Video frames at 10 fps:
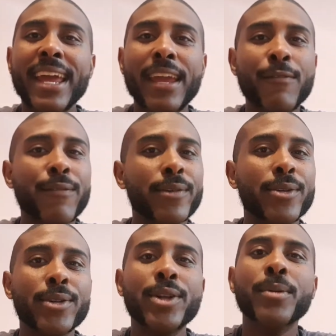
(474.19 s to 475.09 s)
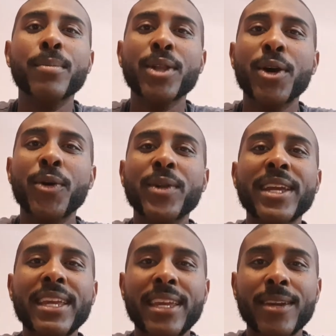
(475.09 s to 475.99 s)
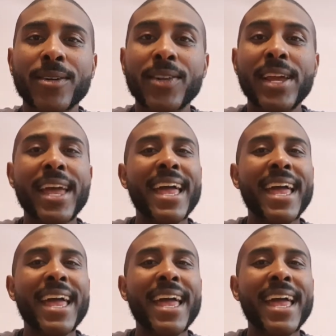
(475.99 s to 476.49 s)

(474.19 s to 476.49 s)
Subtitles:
a full-blown heel.